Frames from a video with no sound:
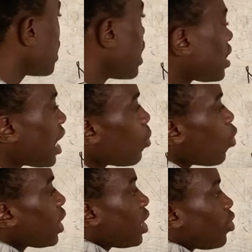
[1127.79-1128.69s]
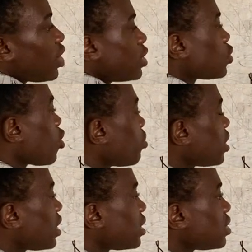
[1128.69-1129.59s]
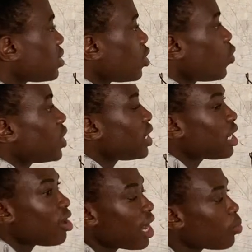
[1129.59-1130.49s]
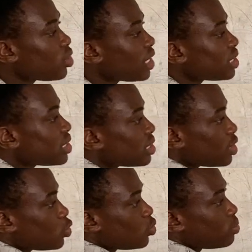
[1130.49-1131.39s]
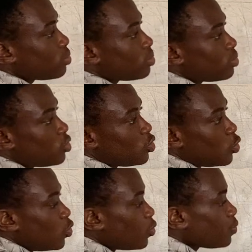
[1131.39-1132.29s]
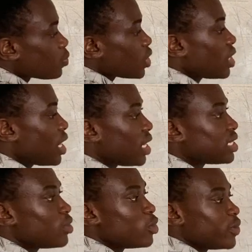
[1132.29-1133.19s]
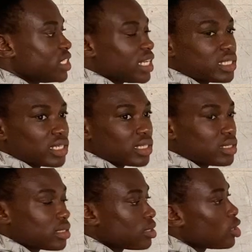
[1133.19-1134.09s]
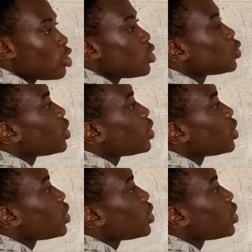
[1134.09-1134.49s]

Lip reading: a type 1 error is committed when the null hypothesis is true and then we reject it. So